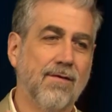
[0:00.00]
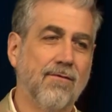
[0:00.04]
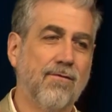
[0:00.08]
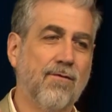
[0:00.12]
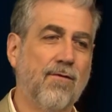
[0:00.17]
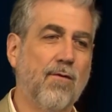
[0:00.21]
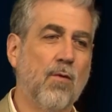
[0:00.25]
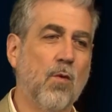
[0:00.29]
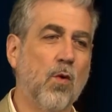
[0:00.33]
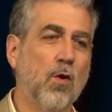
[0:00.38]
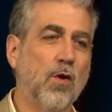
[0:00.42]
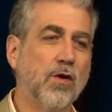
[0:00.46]

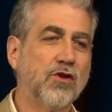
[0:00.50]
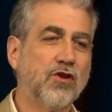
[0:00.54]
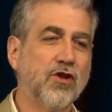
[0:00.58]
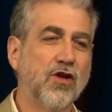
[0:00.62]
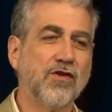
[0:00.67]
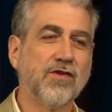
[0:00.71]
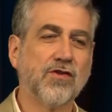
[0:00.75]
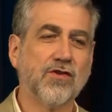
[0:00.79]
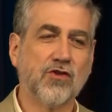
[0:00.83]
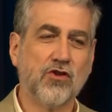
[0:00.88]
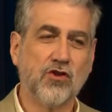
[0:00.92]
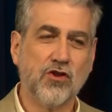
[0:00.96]
for
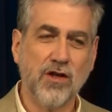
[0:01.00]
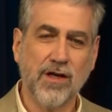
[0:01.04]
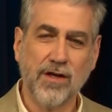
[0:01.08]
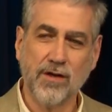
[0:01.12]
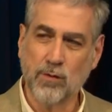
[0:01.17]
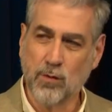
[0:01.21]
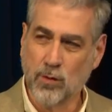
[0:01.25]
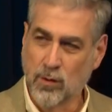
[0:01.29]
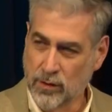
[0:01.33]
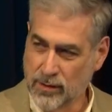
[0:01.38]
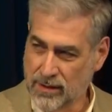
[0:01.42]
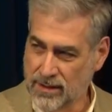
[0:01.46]
just
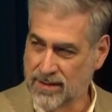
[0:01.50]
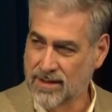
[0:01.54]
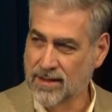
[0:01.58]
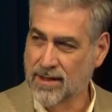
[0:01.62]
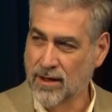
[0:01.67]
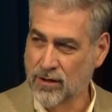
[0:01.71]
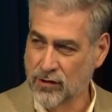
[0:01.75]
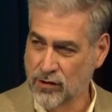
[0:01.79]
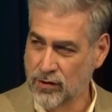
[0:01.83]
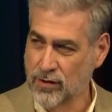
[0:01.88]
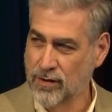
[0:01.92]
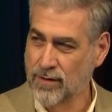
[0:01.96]
general
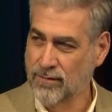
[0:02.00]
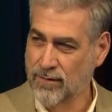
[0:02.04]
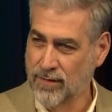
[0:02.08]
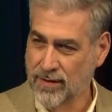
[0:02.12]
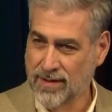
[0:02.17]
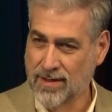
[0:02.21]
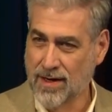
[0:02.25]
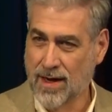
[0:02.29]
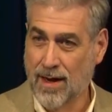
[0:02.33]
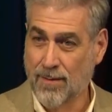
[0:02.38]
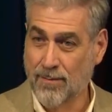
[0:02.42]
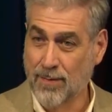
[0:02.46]
discussion of
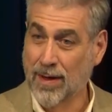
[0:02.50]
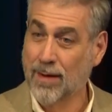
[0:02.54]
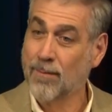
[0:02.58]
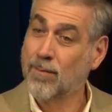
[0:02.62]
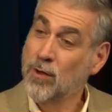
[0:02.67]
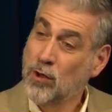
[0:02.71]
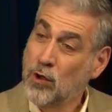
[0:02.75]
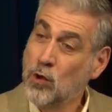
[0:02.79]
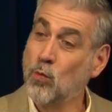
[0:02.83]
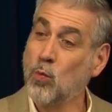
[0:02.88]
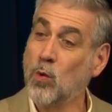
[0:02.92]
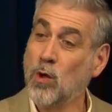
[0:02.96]
the topic,
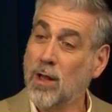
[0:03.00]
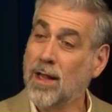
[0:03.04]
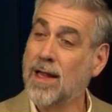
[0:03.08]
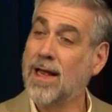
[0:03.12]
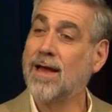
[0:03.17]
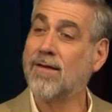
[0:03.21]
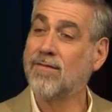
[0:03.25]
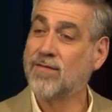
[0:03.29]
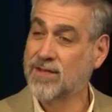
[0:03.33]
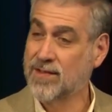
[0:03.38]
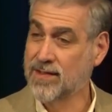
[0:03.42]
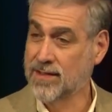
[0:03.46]
but you will
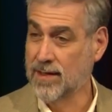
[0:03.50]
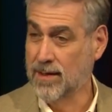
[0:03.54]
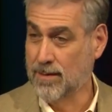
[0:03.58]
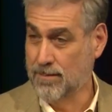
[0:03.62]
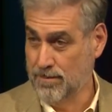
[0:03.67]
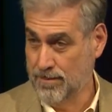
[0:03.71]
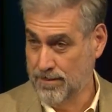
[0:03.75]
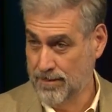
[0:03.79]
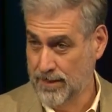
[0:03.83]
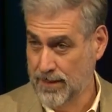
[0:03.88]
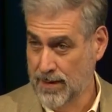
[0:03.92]
have some.